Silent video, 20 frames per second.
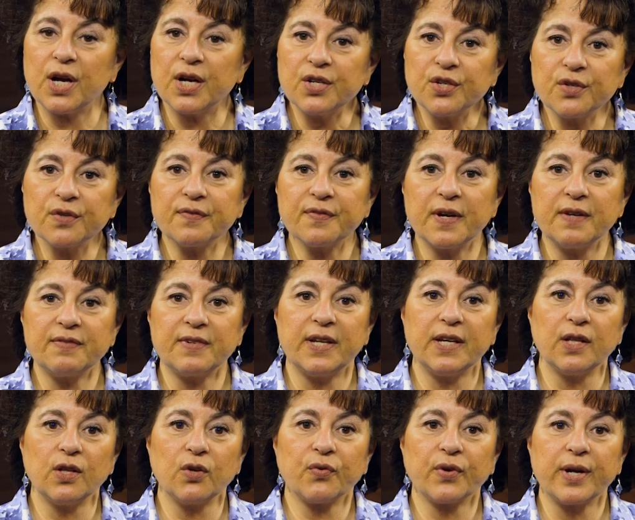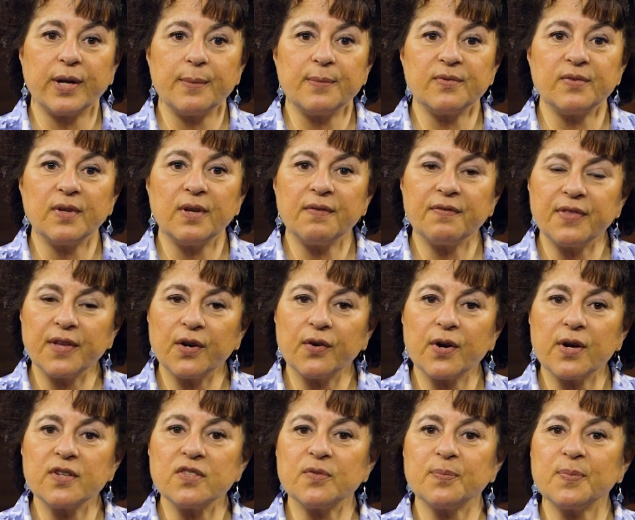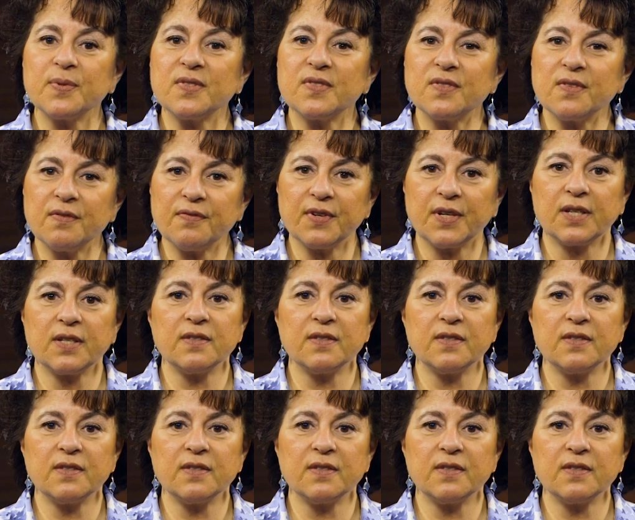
under 5 kilograms if there are specific